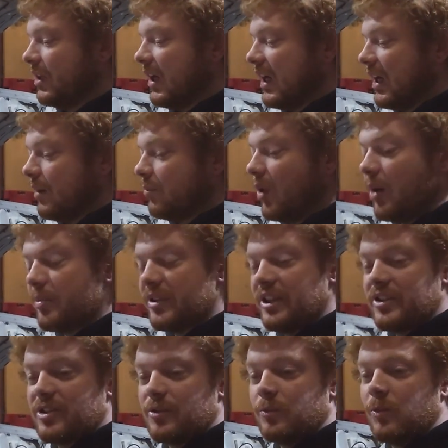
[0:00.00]
My
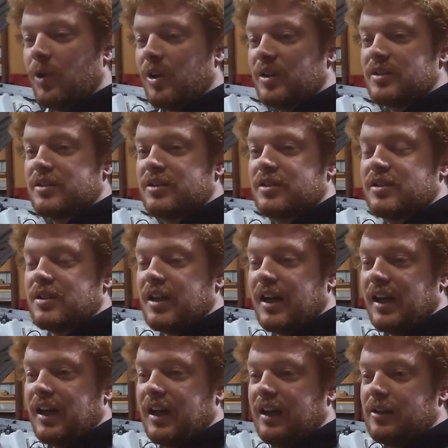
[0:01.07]
prediction was it
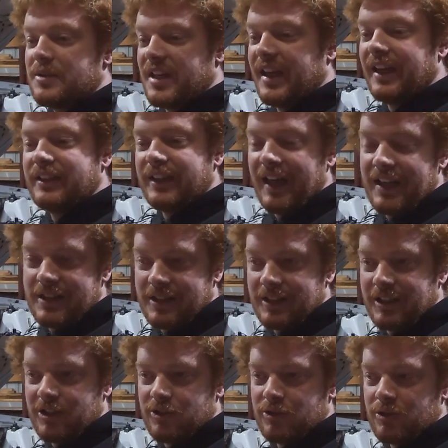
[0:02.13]
was a head
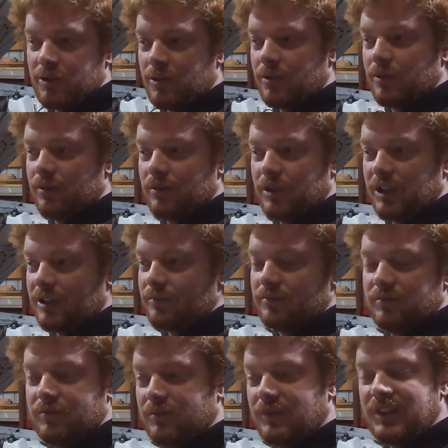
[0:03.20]
gasket issue. I
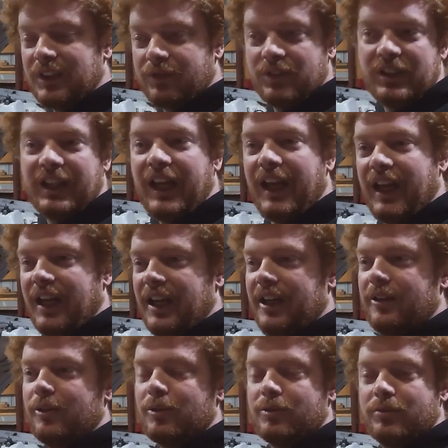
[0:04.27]
lifted a
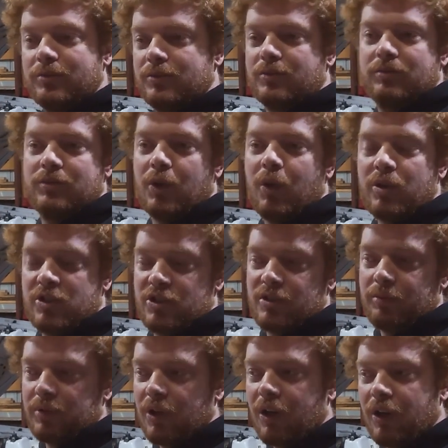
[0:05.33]
head or
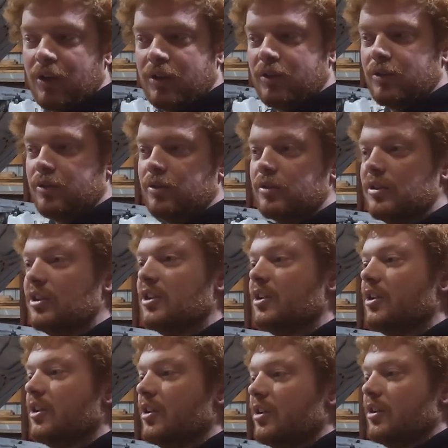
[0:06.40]
torched a block or
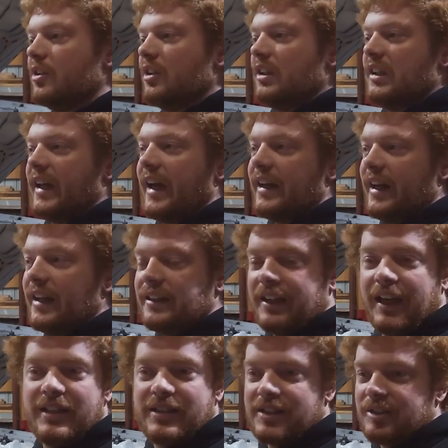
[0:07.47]
had a head
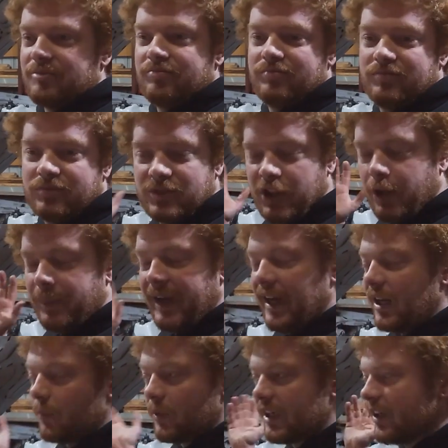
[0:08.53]
gasket go
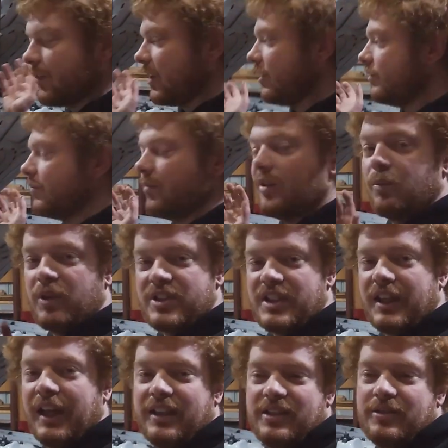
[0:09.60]
bad, whatever. It
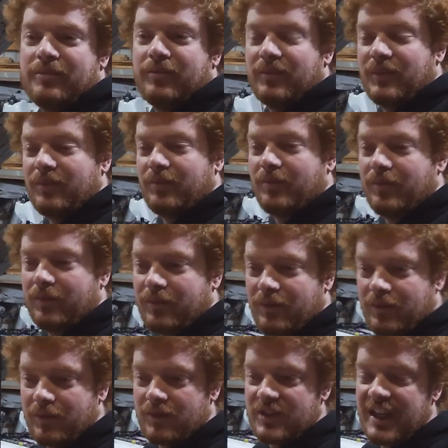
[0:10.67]
wasn't that.
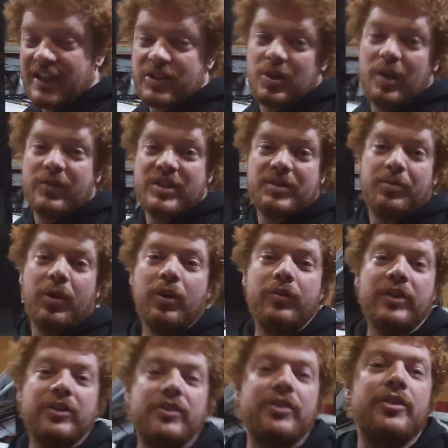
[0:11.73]
Deck surface is
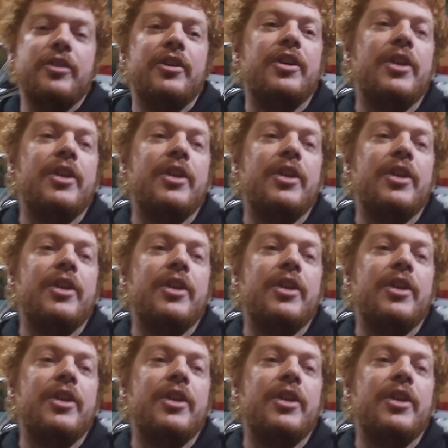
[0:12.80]
perfect.